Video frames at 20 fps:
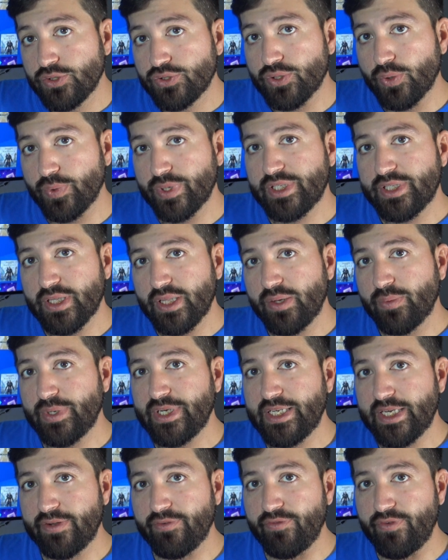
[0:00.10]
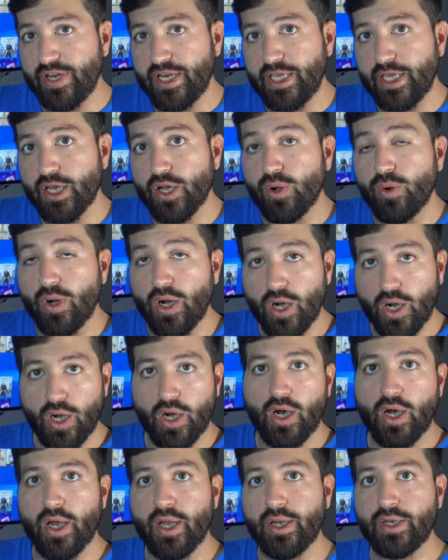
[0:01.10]
So recently we did a video
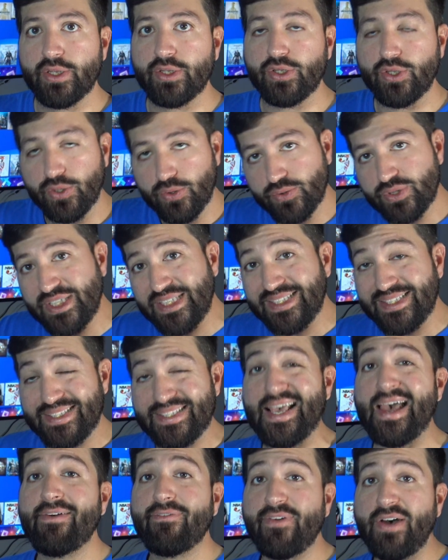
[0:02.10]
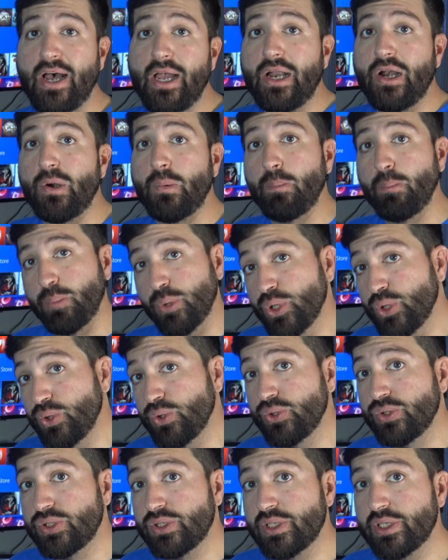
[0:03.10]
on using Sapphire
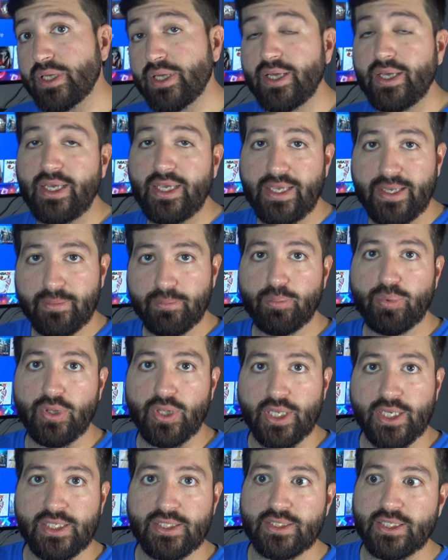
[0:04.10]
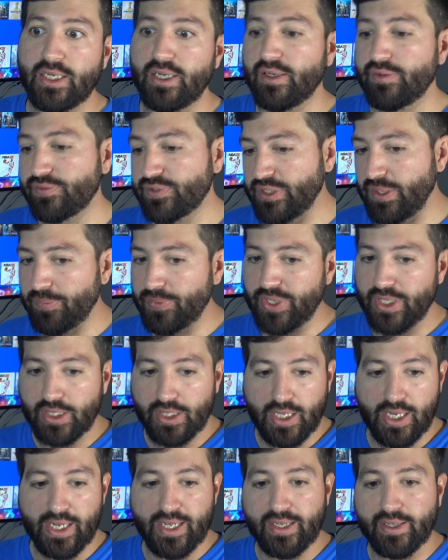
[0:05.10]
Boost in place of something
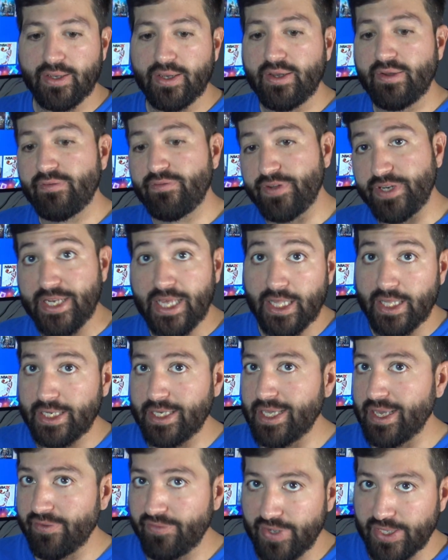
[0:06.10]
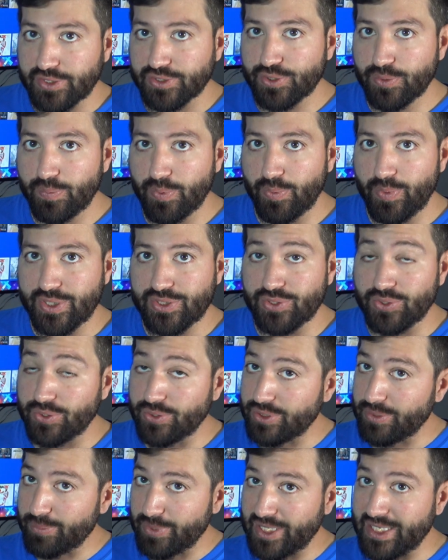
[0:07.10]
like Fidelity FX Super
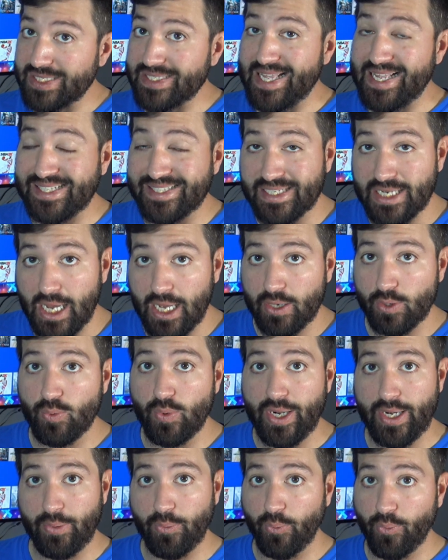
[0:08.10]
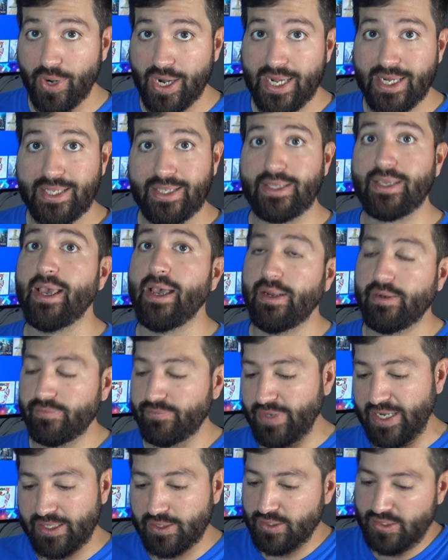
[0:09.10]
Resolution because that's not quite ready yet.
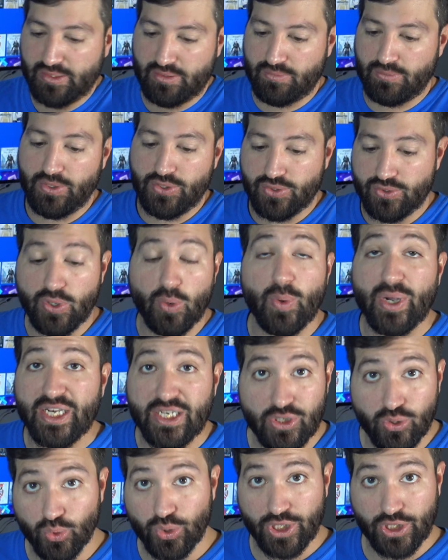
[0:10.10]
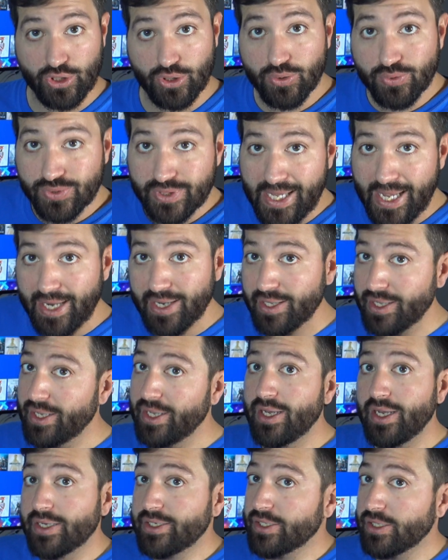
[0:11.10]
In fact, it, there's no way you can use that
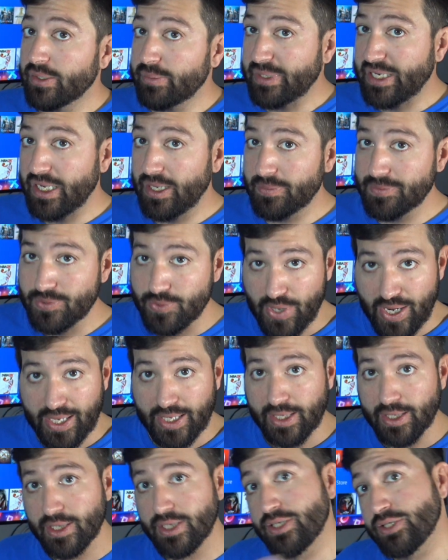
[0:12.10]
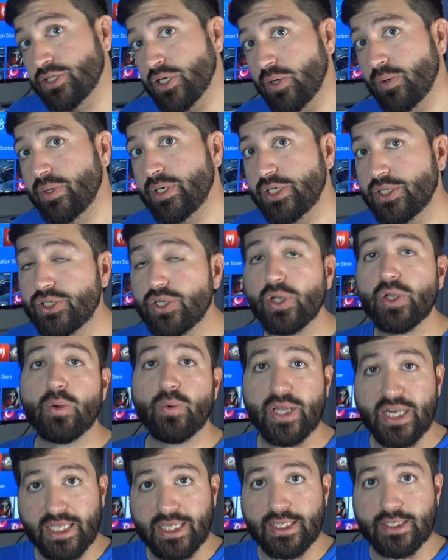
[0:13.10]
until it becomes ready. So I wanted to show you a
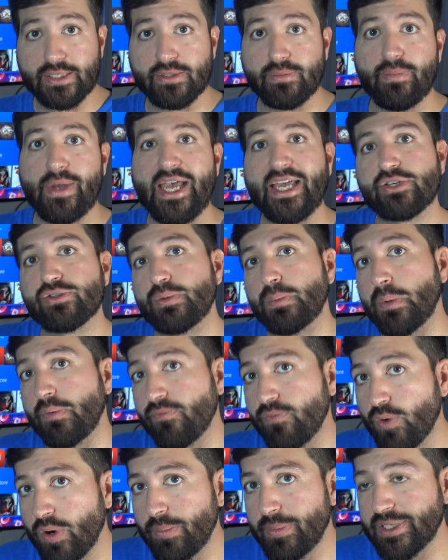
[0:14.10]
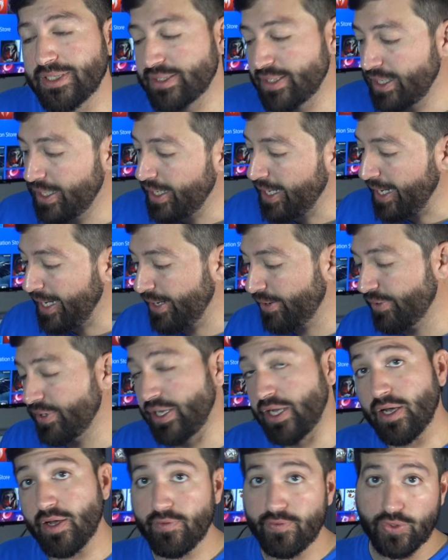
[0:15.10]
way to get some extra performance out
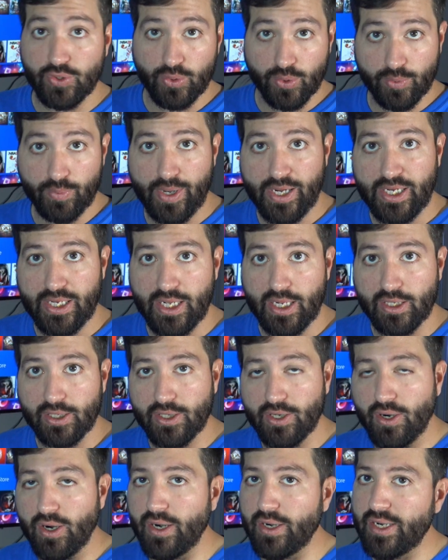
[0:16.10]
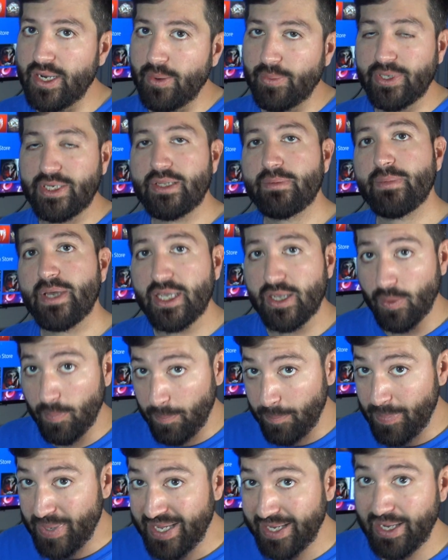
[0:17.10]
of your Radeon card. Now we did make a
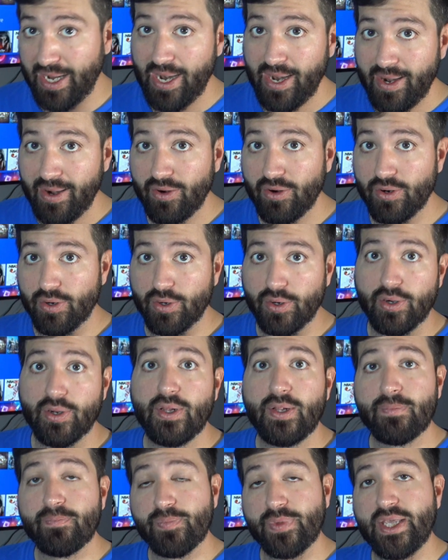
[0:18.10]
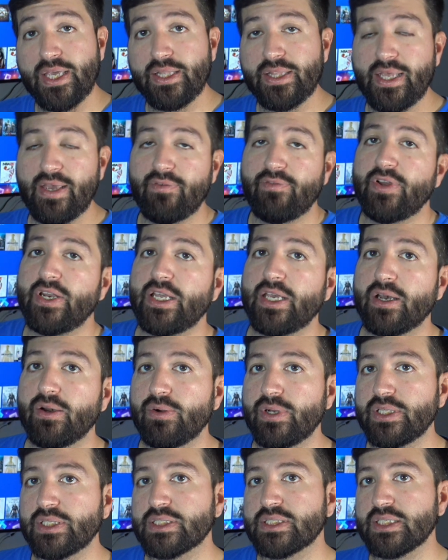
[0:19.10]
big error in that
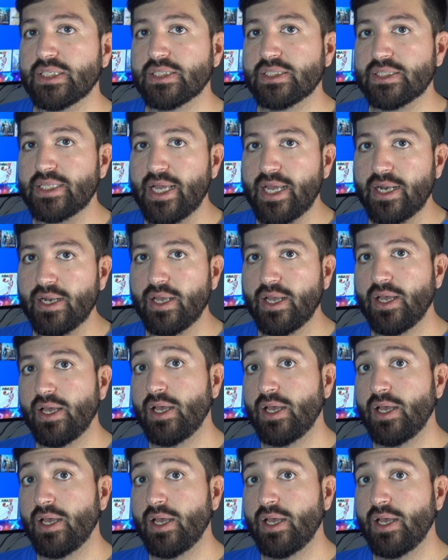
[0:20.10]
video in the sense that